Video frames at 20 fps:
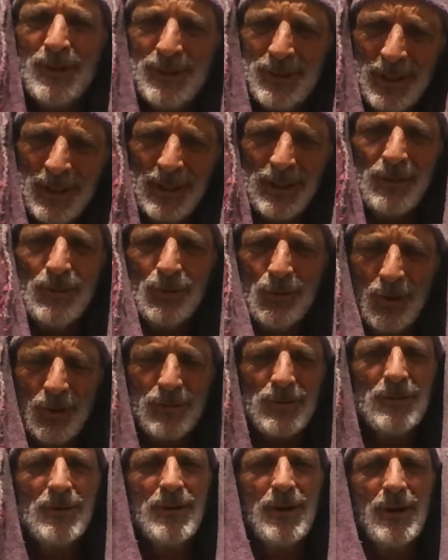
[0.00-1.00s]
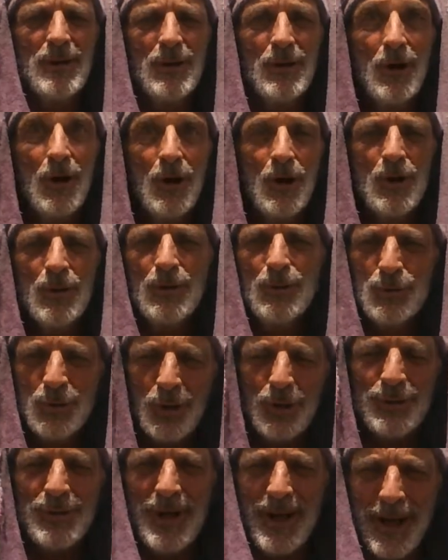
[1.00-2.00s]

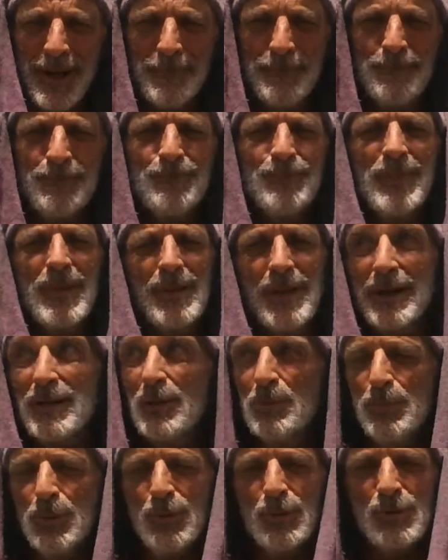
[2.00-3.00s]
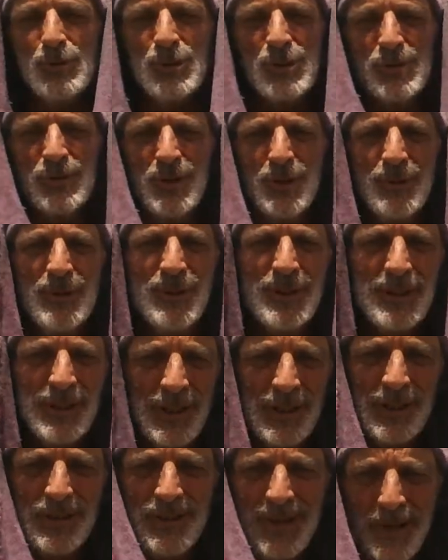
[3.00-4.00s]
D.O.M. Like the birds, they're in the
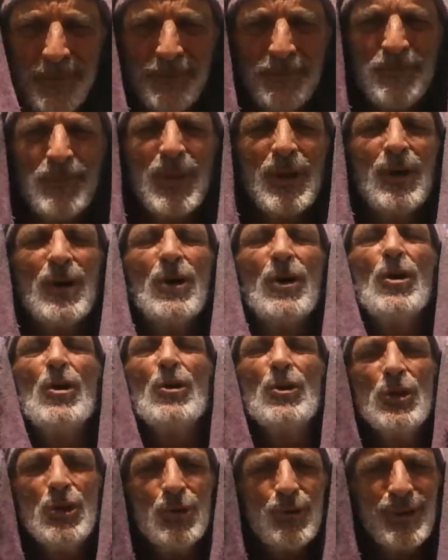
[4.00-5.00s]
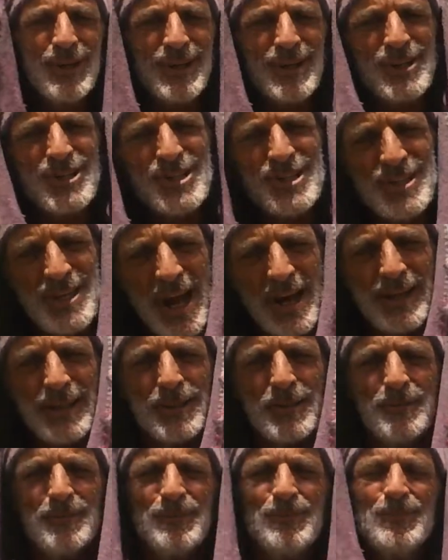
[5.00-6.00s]
kingdom. You're in a
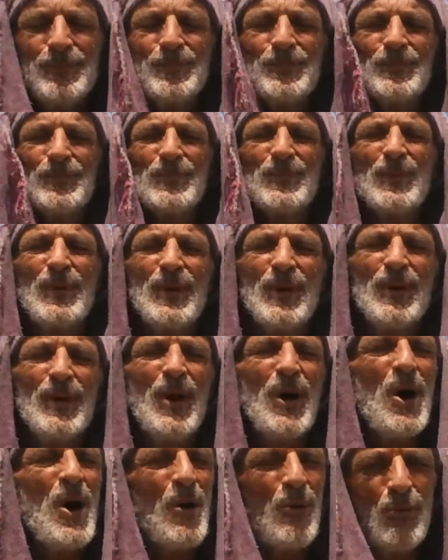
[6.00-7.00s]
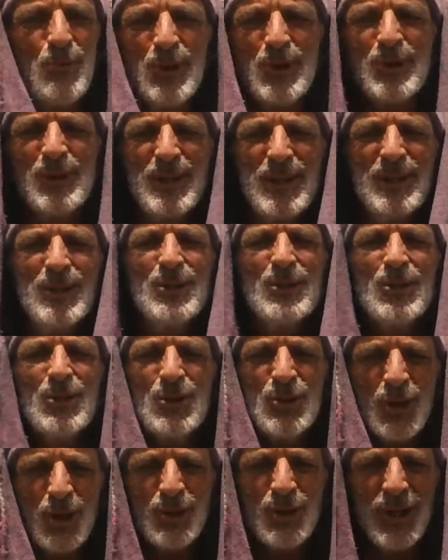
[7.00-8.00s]
state. A really
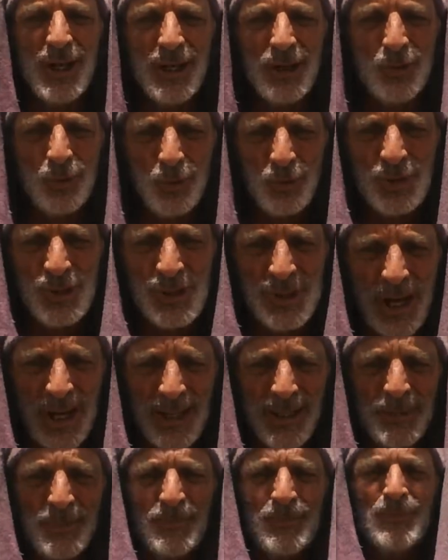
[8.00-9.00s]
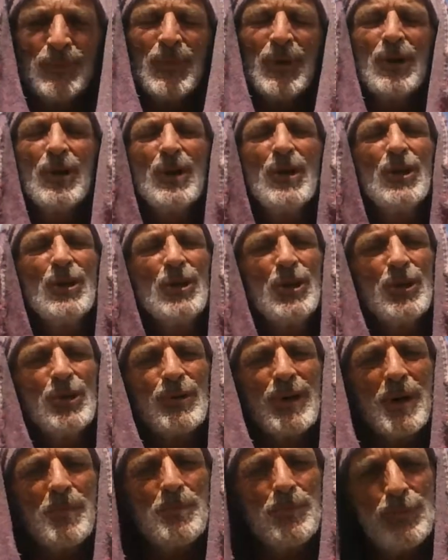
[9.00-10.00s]
not a good state.
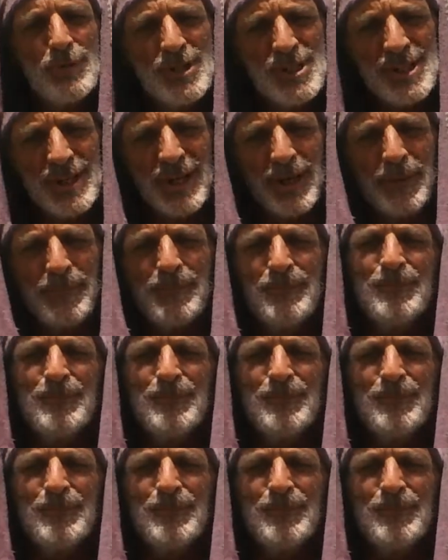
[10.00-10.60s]
You're a prisoner.